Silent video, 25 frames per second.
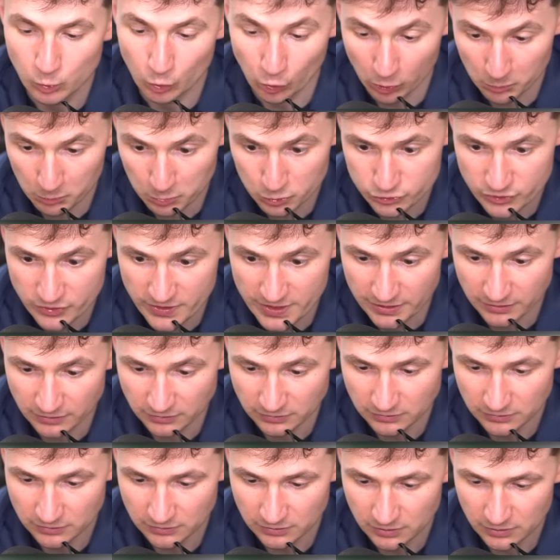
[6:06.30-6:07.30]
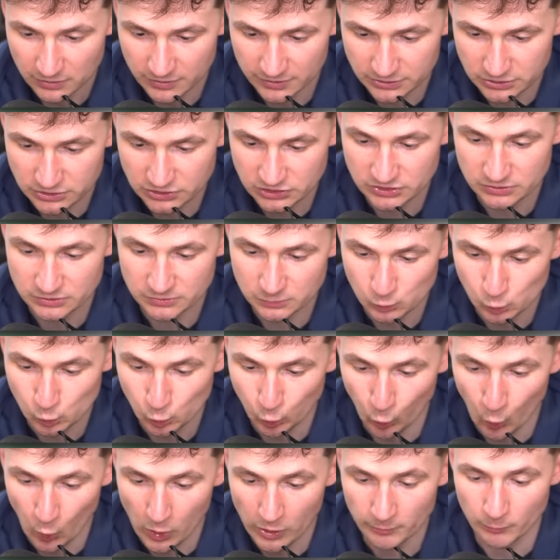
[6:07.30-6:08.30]
We're almost there. All right, just
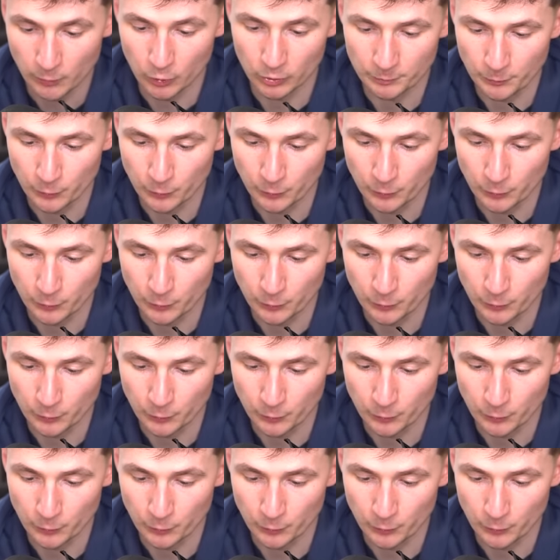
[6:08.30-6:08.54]
one more